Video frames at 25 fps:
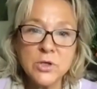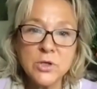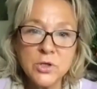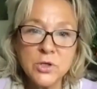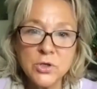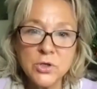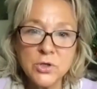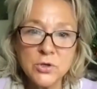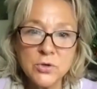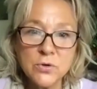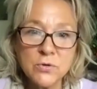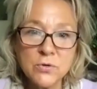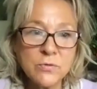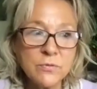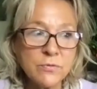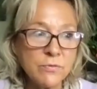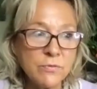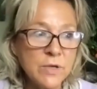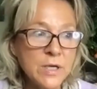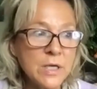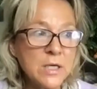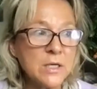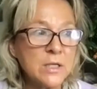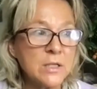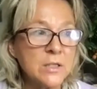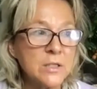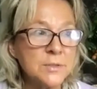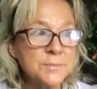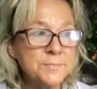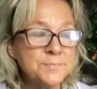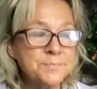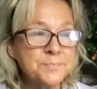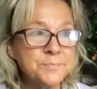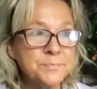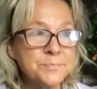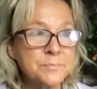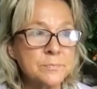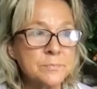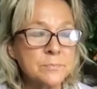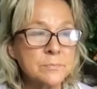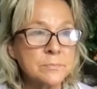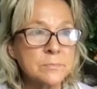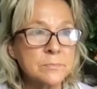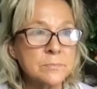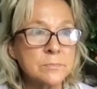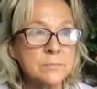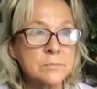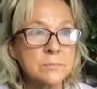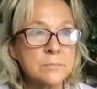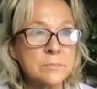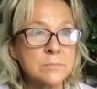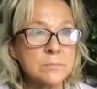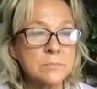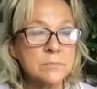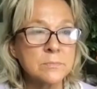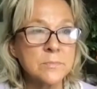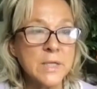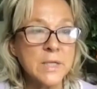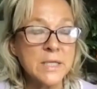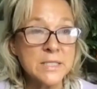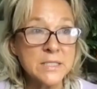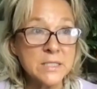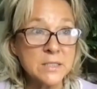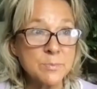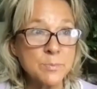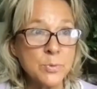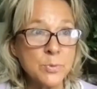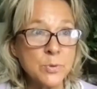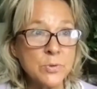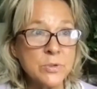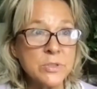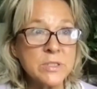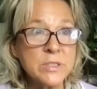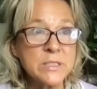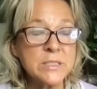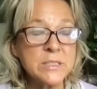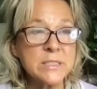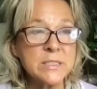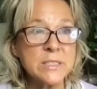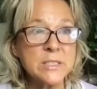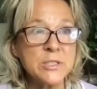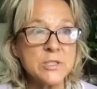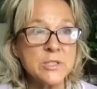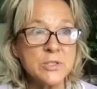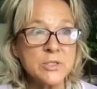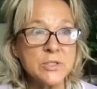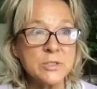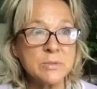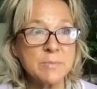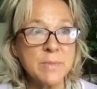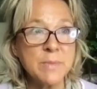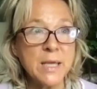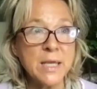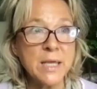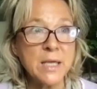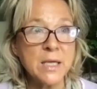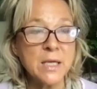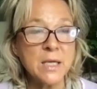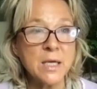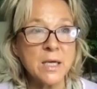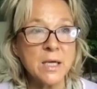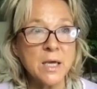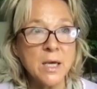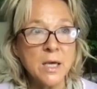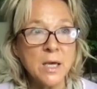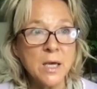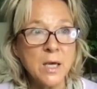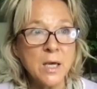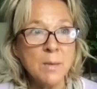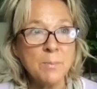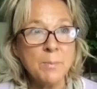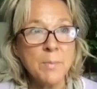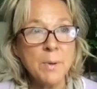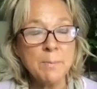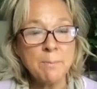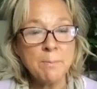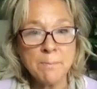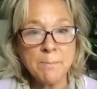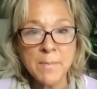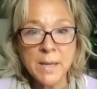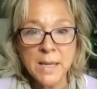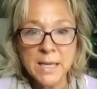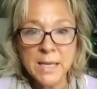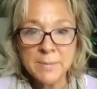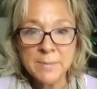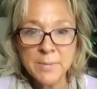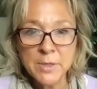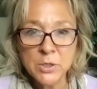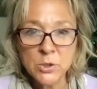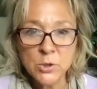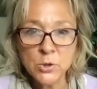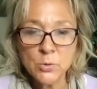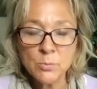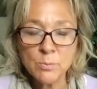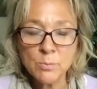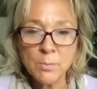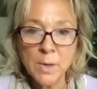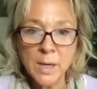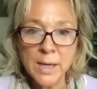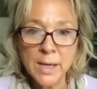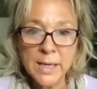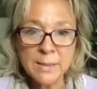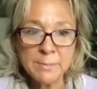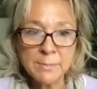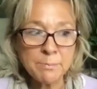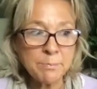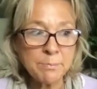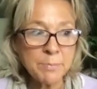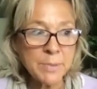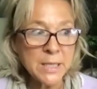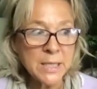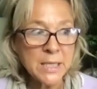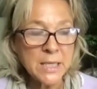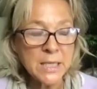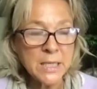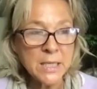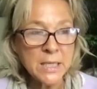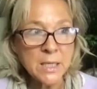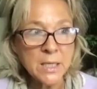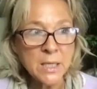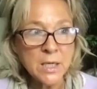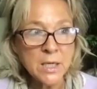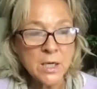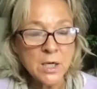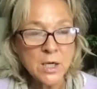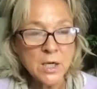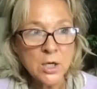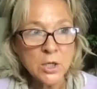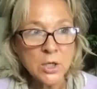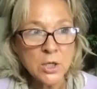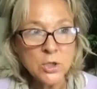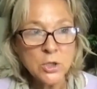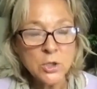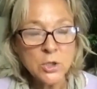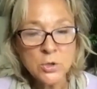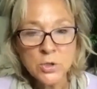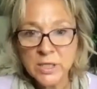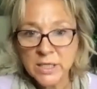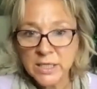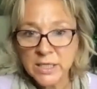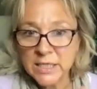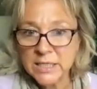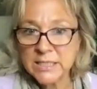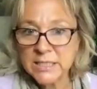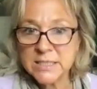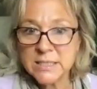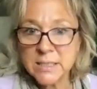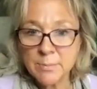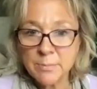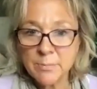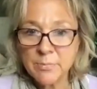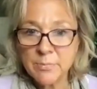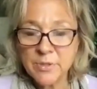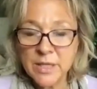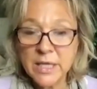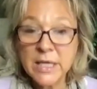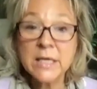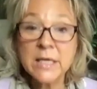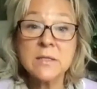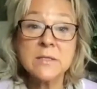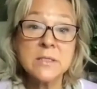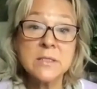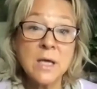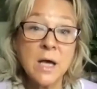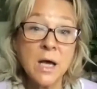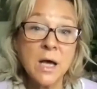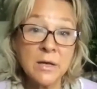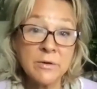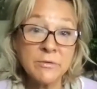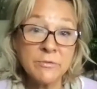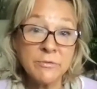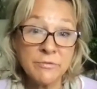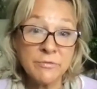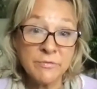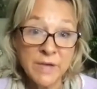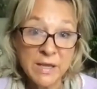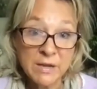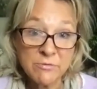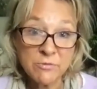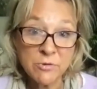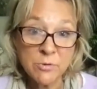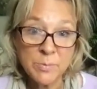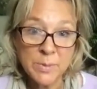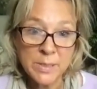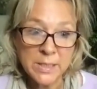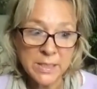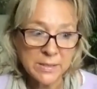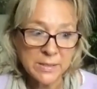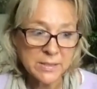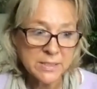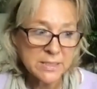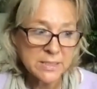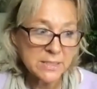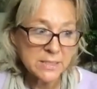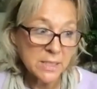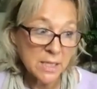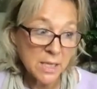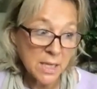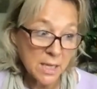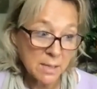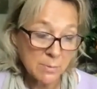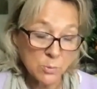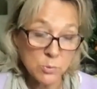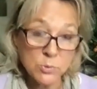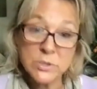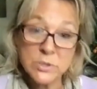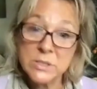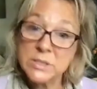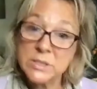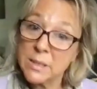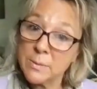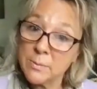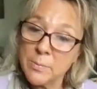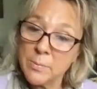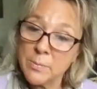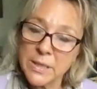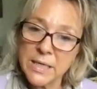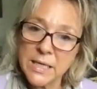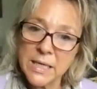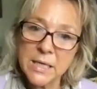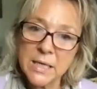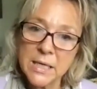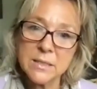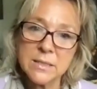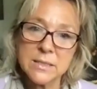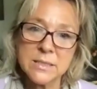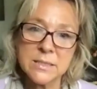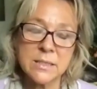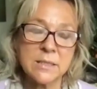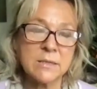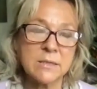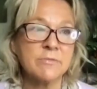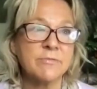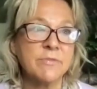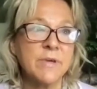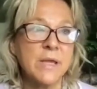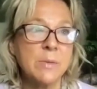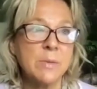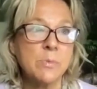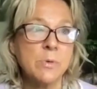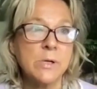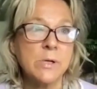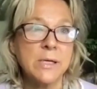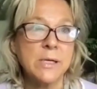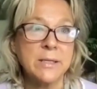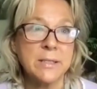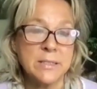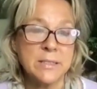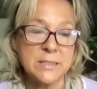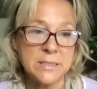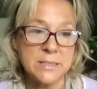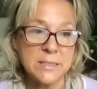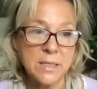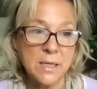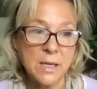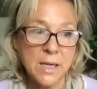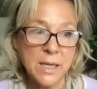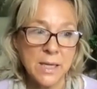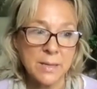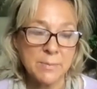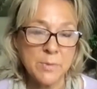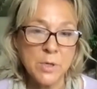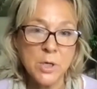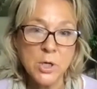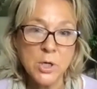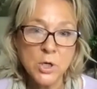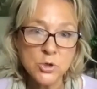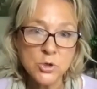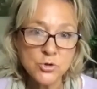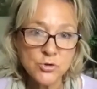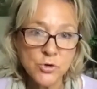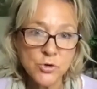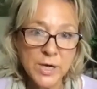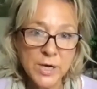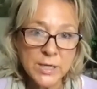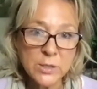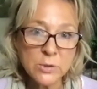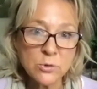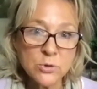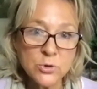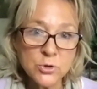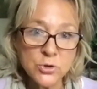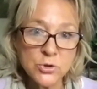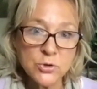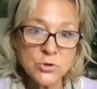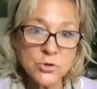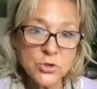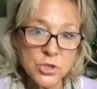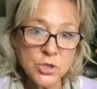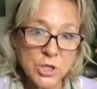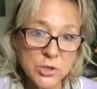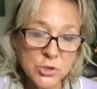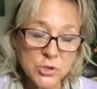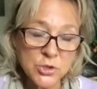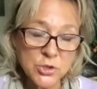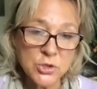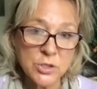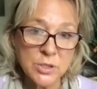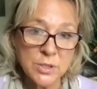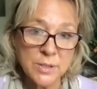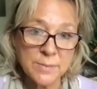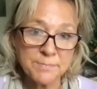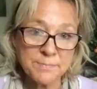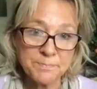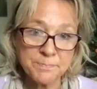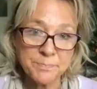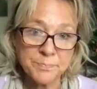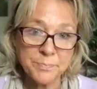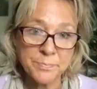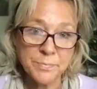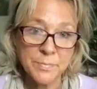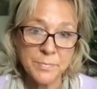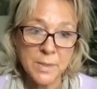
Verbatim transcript: that you feel is an important decision to make, but maybe you might be looking at something else unfavorably at this time, or somebody else unfavorably this time, try not to judge them,